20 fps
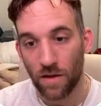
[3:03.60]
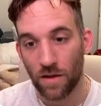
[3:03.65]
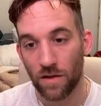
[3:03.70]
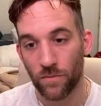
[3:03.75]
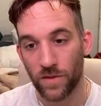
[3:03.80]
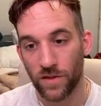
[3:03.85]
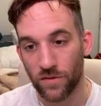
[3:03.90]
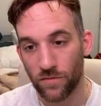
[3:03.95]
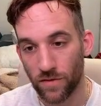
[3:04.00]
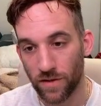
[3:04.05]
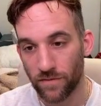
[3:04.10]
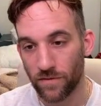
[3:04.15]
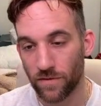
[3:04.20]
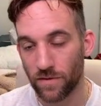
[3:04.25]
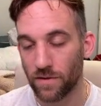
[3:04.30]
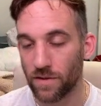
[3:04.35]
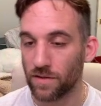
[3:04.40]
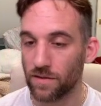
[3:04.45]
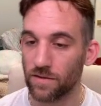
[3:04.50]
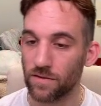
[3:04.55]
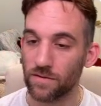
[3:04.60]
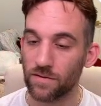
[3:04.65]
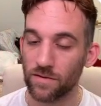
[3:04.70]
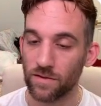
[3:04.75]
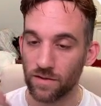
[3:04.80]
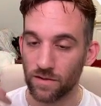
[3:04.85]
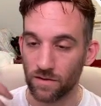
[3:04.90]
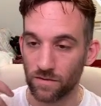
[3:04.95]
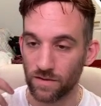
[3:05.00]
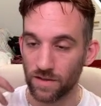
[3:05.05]
The retriever is,
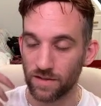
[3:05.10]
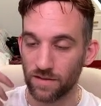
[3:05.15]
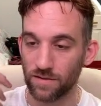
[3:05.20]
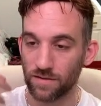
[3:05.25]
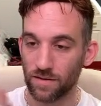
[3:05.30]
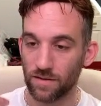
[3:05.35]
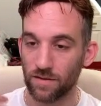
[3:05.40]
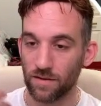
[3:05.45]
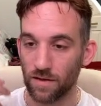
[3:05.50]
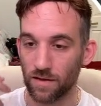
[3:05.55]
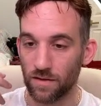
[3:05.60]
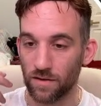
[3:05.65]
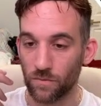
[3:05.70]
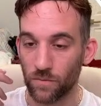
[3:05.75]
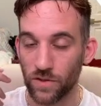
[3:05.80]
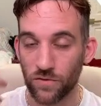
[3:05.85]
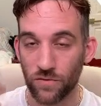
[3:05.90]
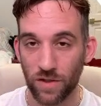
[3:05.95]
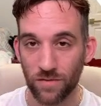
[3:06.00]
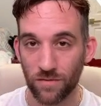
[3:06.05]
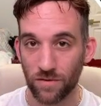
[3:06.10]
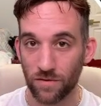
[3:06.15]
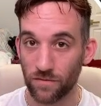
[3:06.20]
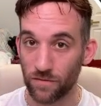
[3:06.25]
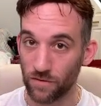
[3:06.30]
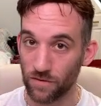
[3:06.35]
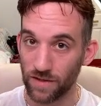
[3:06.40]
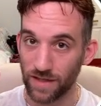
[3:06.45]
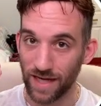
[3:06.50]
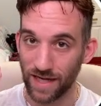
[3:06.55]
this is the retriever
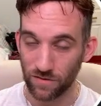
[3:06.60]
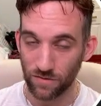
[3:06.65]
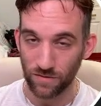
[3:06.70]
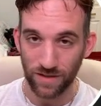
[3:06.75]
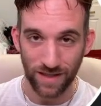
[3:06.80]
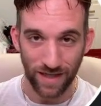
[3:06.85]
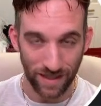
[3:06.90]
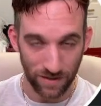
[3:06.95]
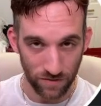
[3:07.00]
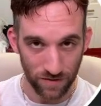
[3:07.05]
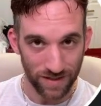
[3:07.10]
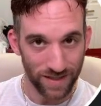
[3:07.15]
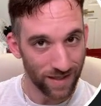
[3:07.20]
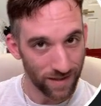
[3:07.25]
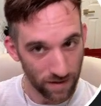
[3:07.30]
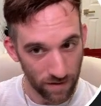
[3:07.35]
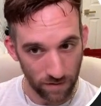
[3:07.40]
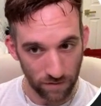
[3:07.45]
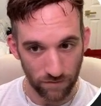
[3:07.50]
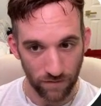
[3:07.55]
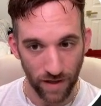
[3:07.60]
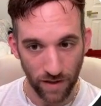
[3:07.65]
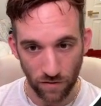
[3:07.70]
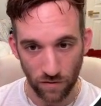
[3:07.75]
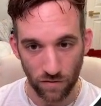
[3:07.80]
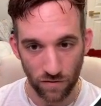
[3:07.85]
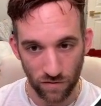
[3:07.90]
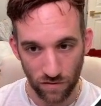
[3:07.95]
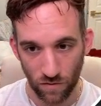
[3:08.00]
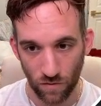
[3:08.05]
for the actually getting the vector
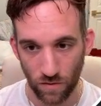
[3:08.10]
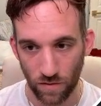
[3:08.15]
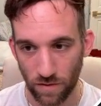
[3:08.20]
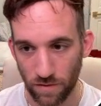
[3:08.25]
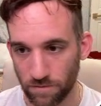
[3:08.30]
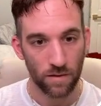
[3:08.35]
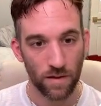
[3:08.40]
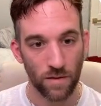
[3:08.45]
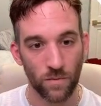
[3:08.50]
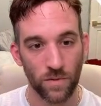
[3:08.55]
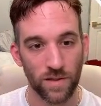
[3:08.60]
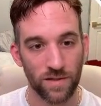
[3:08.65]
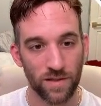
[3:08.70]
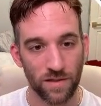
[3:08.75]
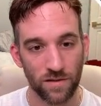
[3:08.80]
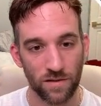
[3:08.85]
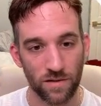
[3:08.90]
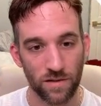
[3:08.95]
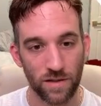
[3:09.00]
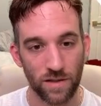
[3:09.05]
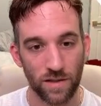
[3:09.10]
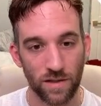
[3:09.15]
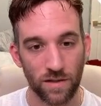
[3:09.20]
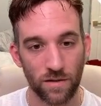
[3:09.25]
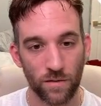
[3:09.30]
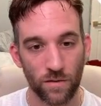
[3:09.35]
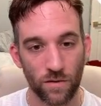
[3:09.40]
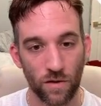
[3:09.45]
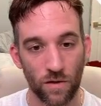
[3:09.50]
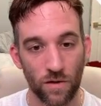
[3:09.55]
store. Then we
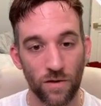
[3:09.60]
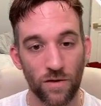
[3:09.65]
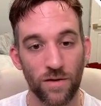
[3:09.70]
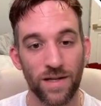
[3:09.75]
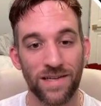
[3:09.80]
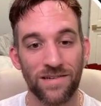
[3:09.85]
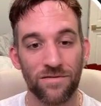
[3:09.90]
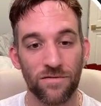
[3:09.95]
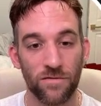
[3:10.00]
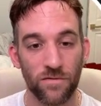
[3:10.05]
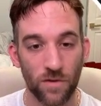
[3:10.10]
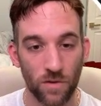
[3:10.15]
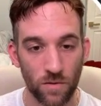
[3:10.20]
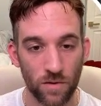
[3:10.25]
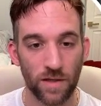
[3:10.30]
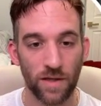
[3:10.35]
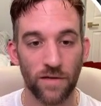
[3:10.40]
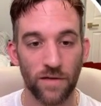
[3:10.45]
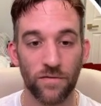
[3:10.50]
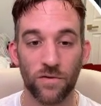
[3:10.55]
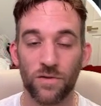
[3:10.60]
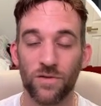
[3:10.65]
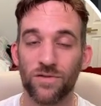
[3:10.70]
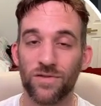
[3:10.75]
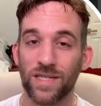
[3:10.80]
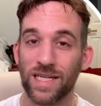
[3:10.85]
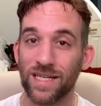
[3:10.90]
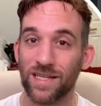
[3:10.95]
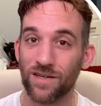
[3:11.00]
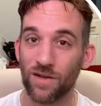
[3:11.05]
essentially call invoke. If you're
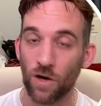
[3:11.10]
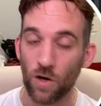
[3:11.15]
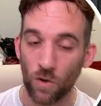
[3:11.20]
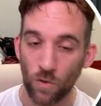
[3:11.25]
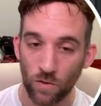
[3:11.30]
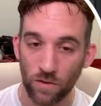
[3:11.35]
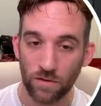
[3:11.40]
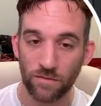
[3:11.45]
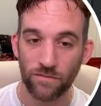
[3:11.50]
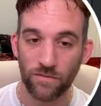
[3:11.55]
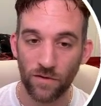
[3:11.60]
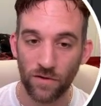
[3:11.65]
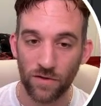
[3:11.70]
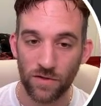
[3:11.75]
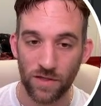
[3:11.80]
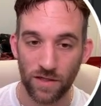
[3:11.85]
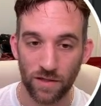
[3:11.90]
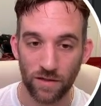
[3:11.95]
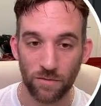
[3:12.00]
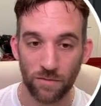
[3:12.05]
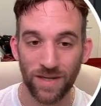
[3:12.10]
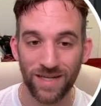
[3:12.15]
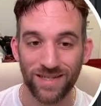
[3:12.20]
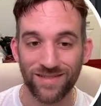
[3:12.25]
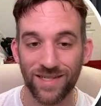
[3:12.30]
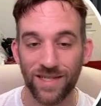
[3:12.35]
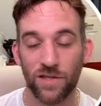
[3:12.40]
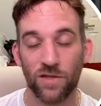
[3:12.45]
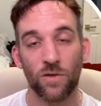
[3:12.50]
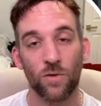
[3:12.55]
using an older version, you might
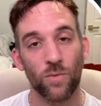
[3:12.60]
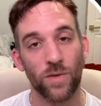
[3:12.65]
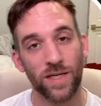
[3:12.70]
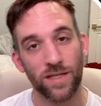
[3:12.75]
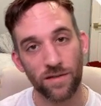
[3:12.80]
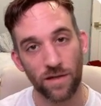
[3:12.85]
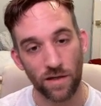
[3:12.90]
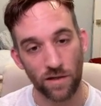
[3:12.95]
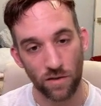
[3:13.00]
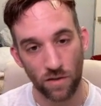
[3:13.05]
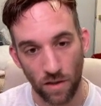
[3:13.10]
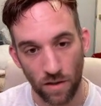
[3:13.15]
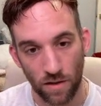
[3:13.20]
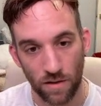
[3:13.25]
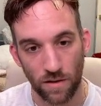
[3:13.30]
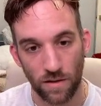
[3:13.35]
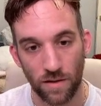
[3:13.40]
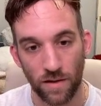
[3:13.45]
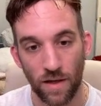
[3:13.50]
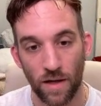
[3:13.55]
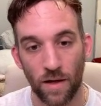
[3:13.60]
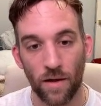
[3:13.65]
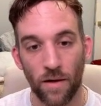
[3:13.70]
say qa.call,